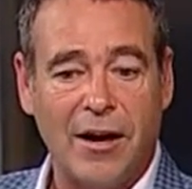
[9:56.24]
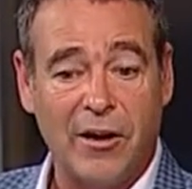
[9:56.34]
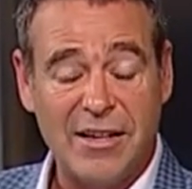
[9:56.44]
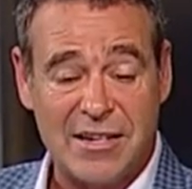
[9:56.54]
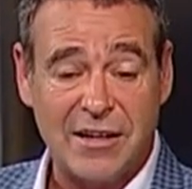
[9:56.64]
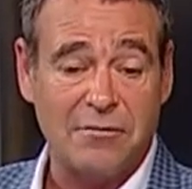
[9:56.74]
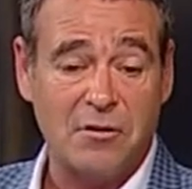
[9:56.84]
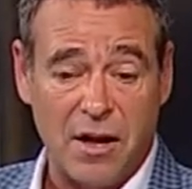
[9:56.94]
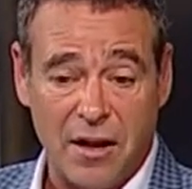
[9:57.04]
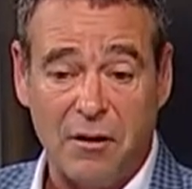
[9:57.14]
he set
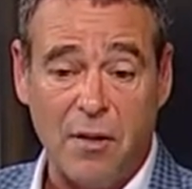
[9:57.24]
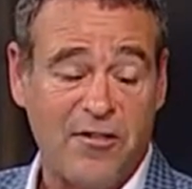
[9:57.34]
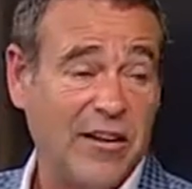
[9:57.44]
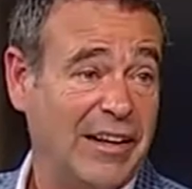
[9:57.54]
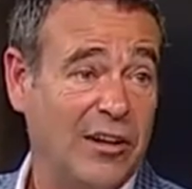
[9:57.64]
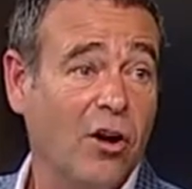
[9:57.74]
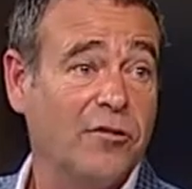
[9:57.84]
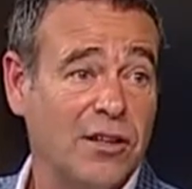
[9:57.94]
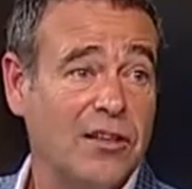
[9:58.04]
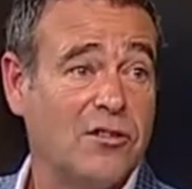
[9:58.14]
a fairly
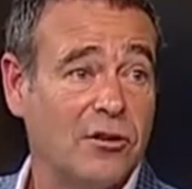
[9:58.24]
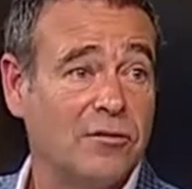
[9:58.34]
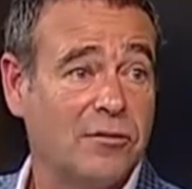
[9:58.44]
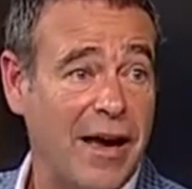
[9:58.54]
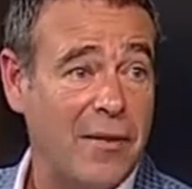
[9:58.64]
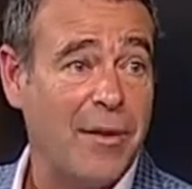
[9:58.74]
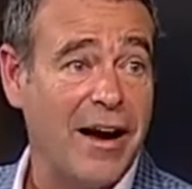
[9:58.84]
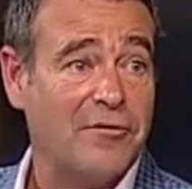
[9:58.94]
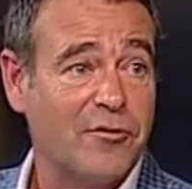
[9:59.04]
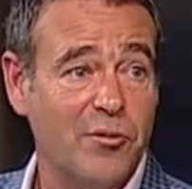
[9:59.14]
lofty sort of
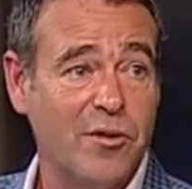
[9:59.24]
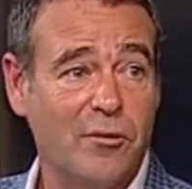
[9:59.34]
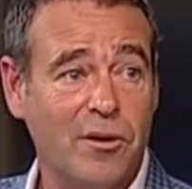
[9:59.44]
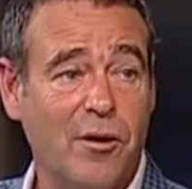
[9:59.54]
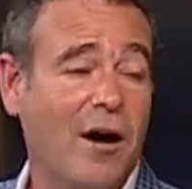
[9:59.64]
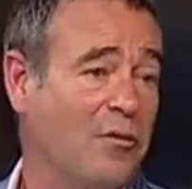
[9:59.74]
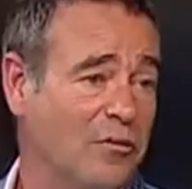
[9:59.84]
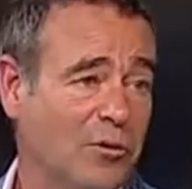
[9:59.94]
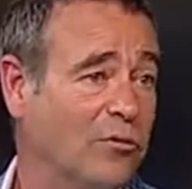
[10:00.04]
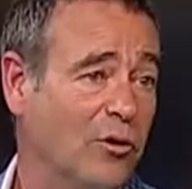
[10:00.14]
campaign for him that we were
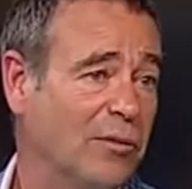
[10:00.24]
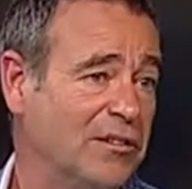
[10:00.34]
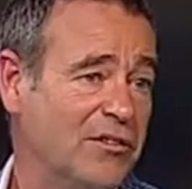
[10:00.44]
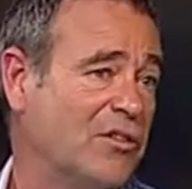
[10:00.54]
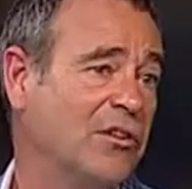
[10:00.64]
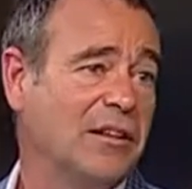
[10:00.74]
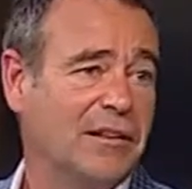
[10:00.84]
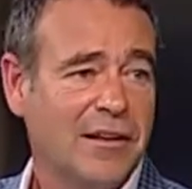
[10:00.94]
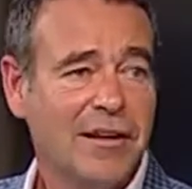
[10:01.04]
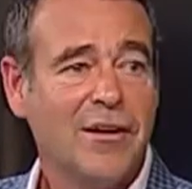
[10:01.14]
hopeful for, but certainly
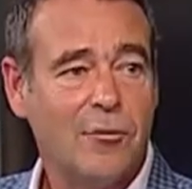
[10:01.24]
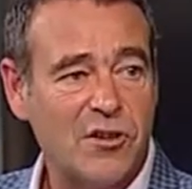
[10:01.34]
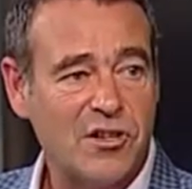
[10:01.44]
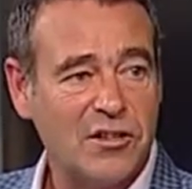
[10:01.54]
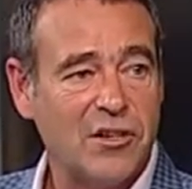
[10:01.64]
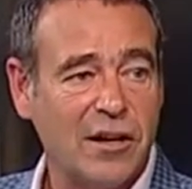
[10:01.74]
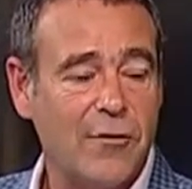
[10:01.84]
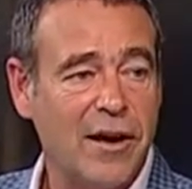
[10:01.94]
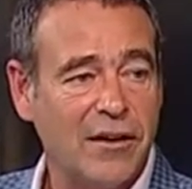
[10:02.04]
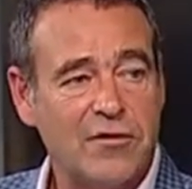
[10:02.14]
wasn't until he
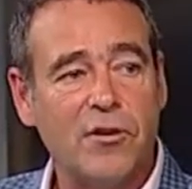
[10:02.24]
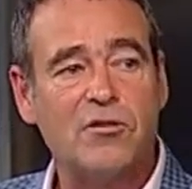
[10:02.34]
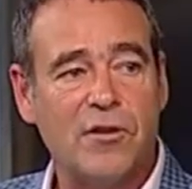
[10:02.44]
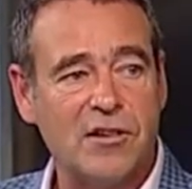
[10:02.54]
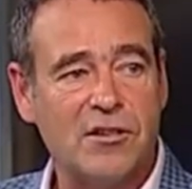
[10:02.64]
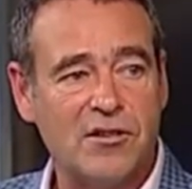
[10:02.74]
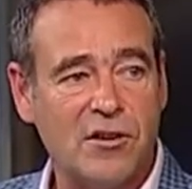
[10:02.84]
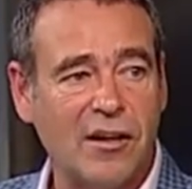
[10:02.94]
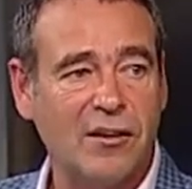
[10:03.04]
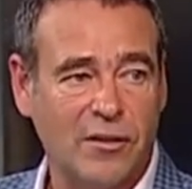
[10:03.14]
ran his first race in
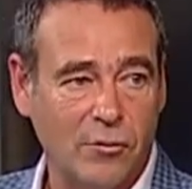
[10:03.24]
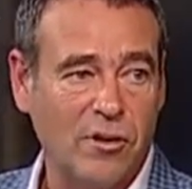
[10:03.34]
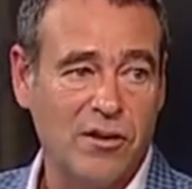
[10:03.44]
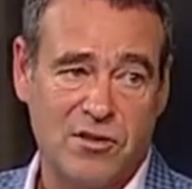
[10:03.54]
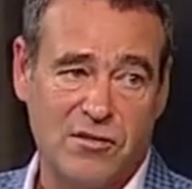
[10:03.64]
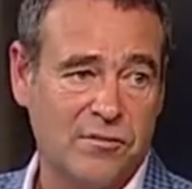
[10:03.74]
Australia. I think, well, this is a